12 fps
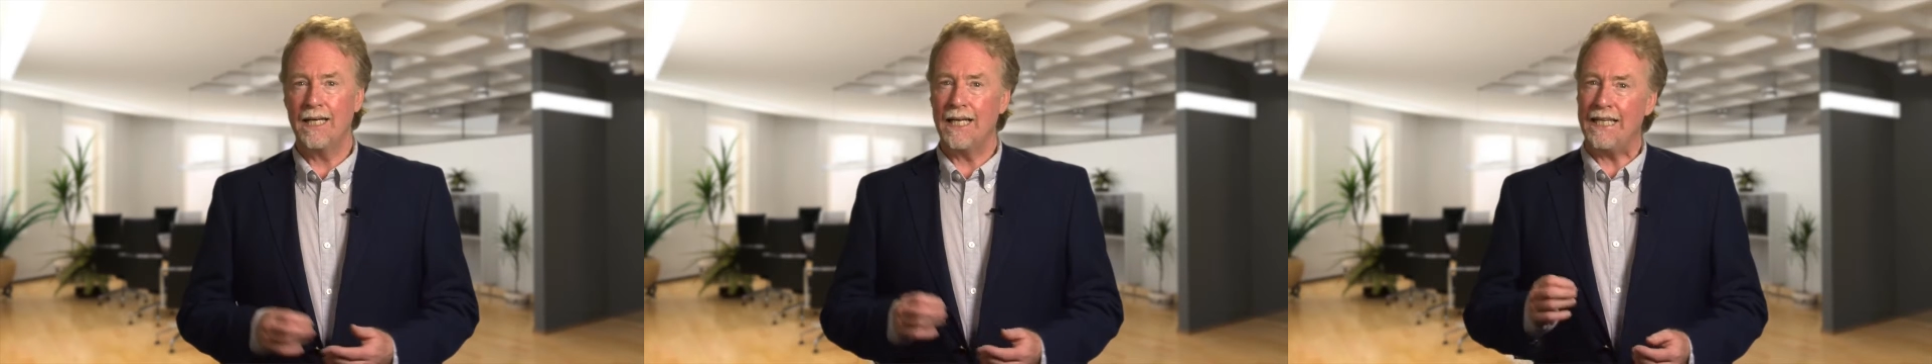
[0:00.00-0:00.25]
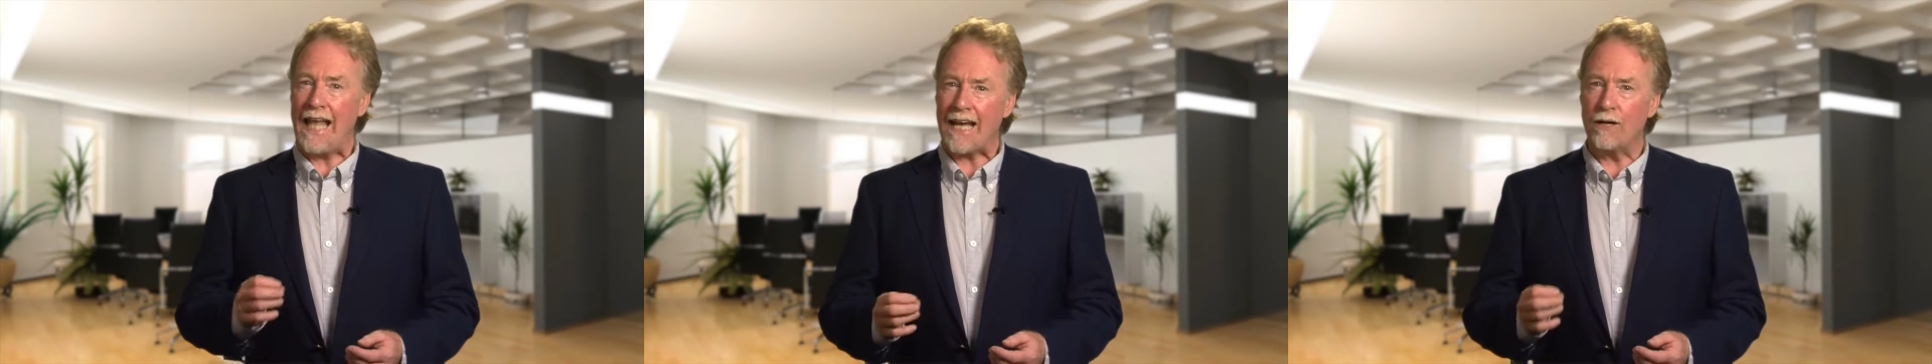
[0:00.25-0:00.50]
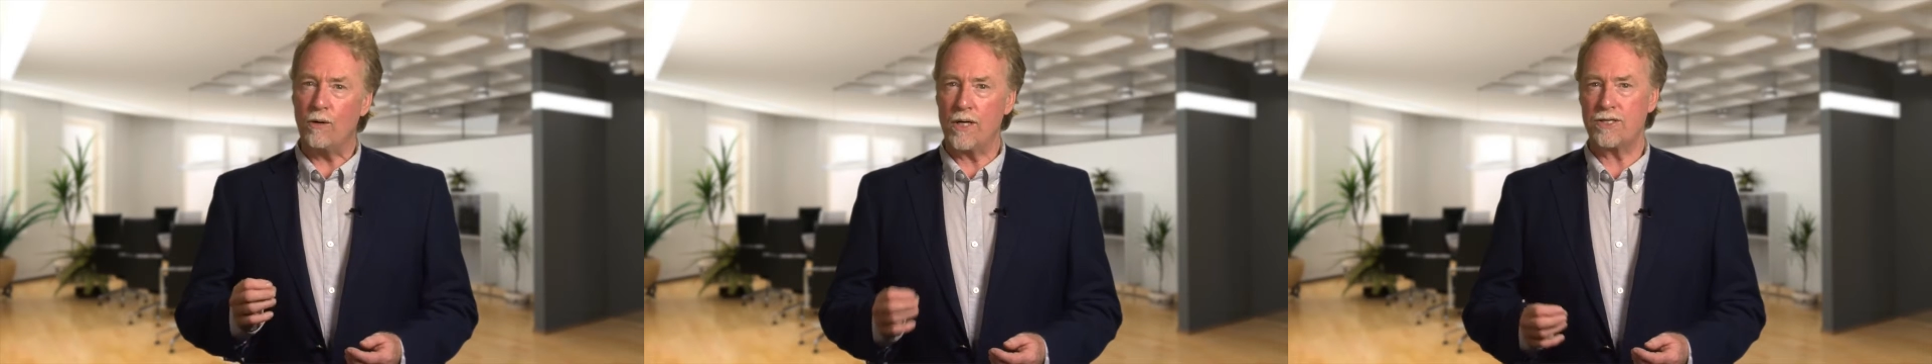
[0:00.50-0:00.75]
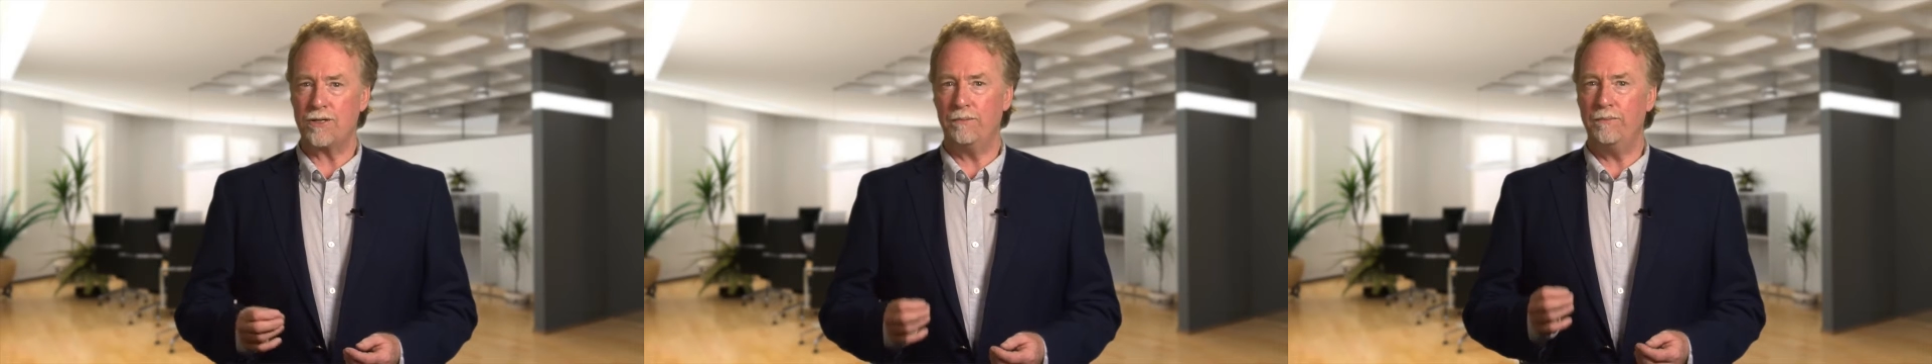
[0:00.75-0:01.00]
And that
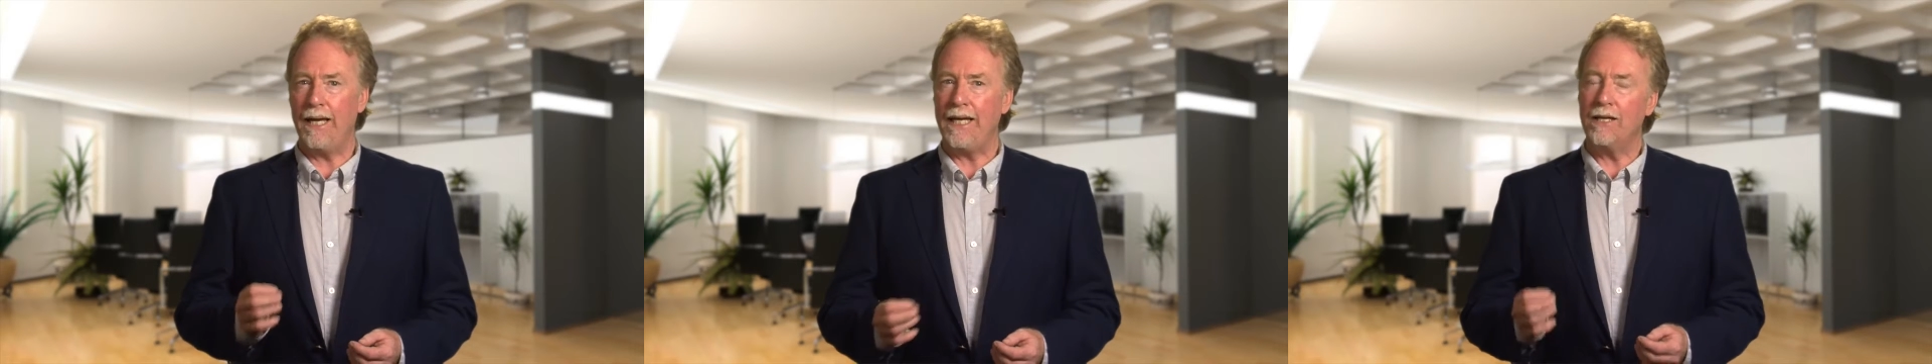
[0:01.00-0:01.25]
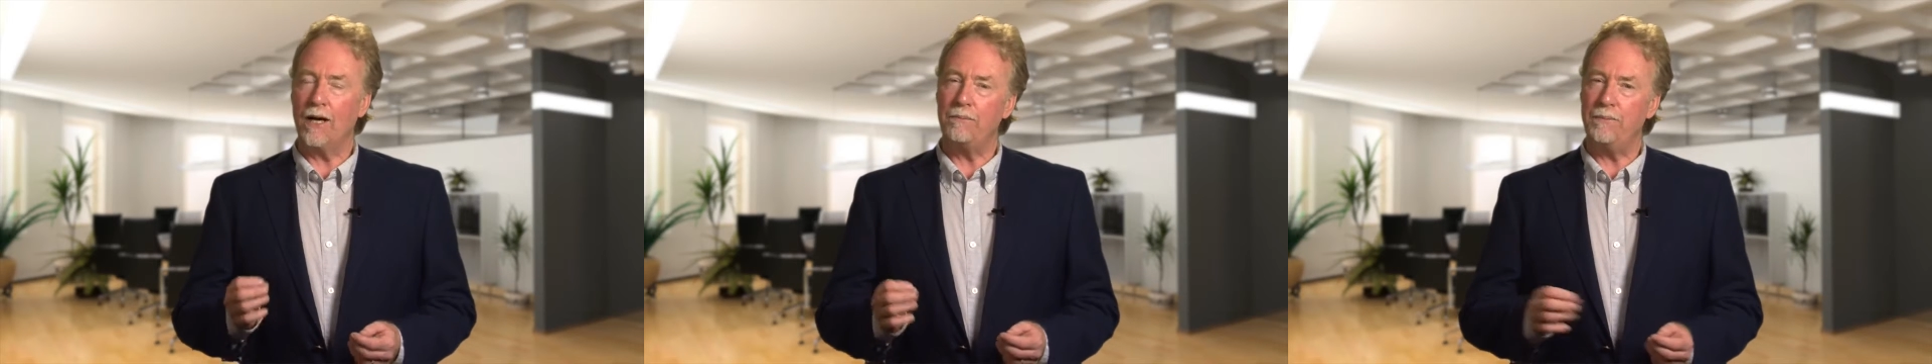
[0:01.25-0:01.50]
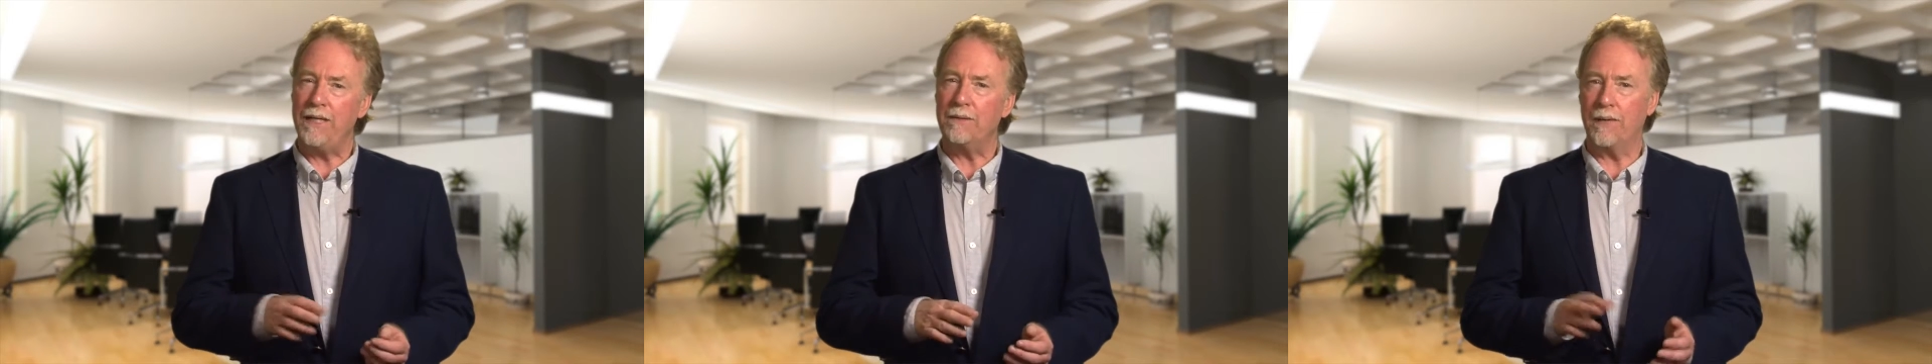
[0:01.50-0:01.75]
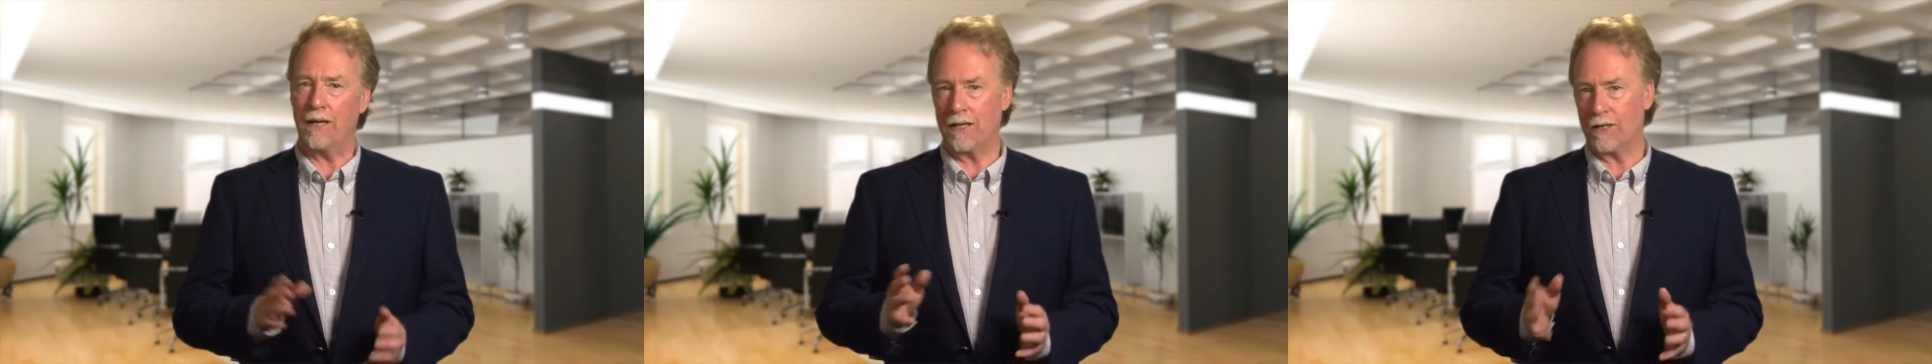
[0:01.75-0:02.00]
question may not be
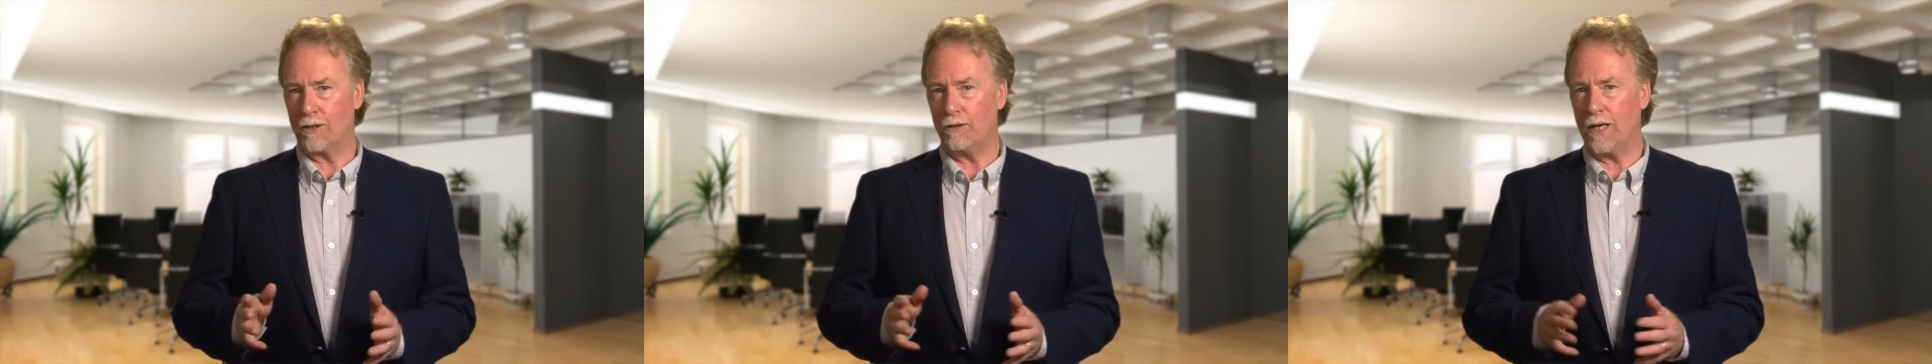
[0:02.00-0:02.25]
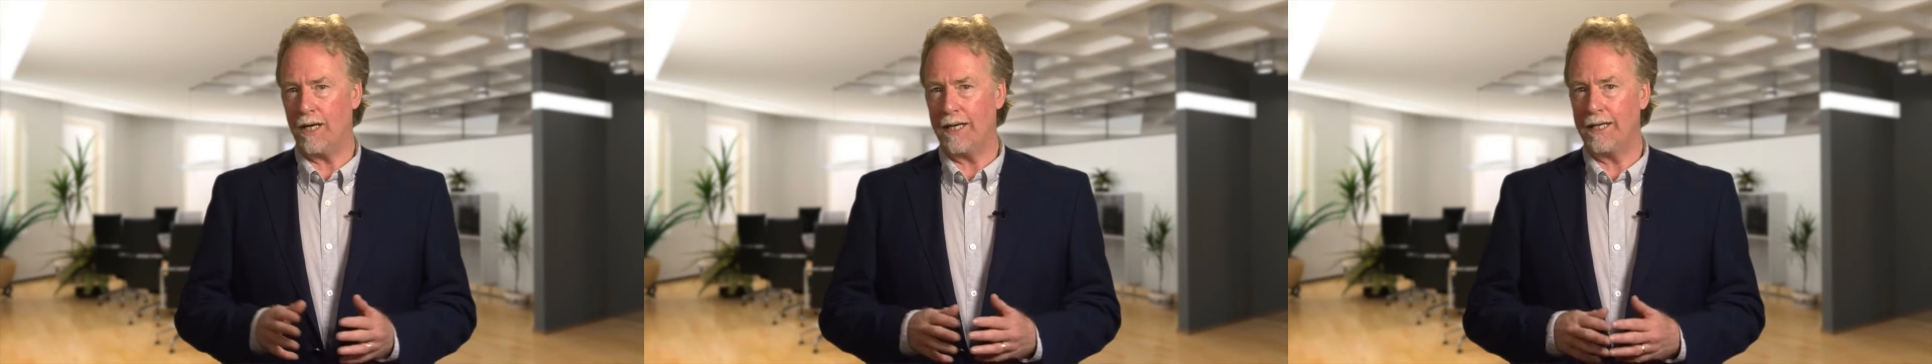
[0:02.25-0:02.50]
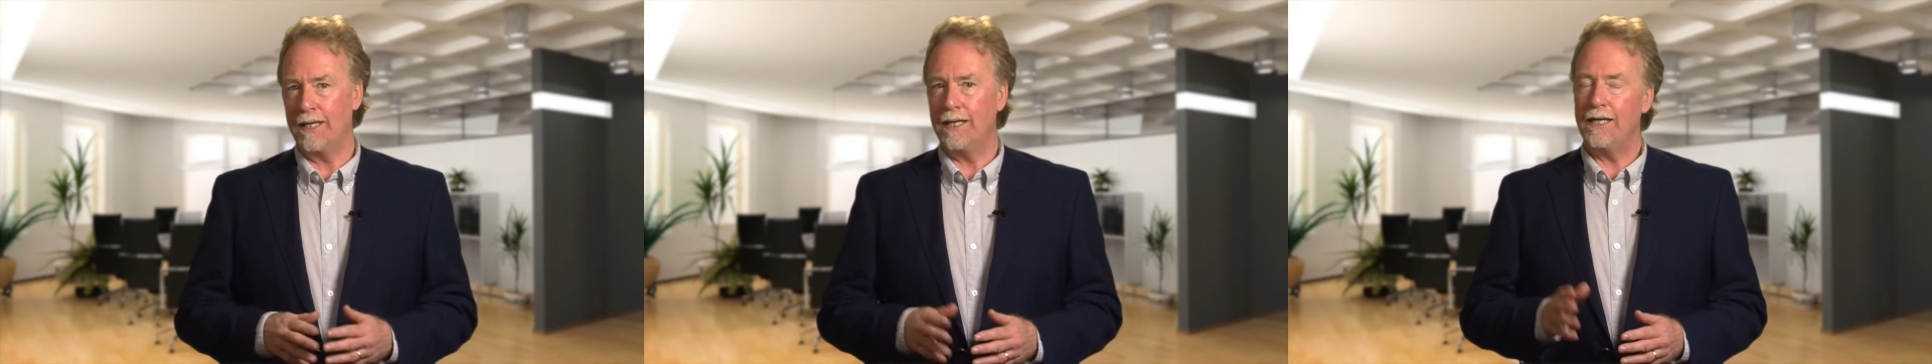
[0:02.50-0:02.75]
about ROI,